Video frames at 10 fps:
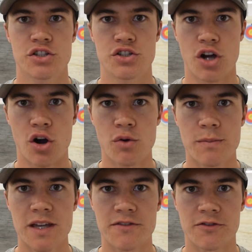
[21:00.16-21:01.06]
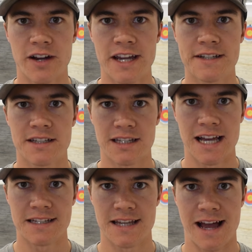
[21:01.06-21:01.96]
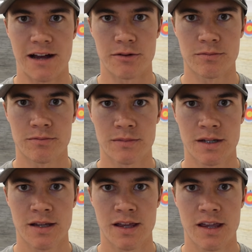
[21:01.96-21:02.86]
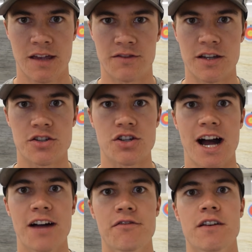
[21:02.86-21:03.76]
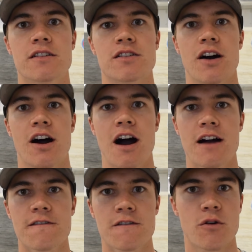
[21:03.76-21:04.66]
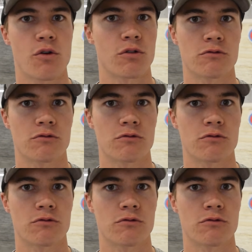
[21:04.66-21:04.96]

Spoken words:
Don't be afraid to let down. If the shot feels off or